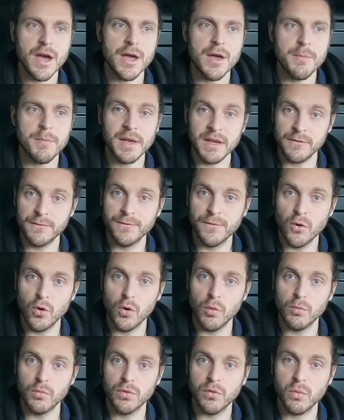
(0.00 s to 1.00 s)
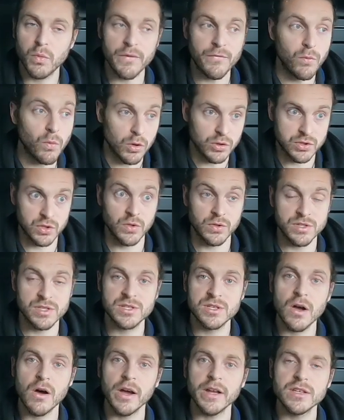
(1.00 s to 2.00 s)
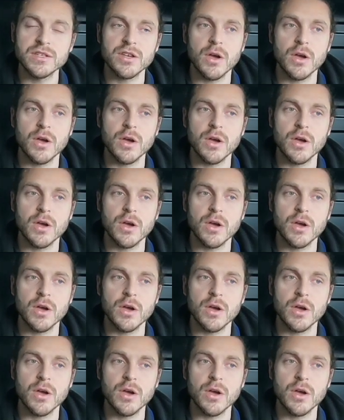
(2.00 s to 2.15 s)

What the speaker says: informed with what's on site.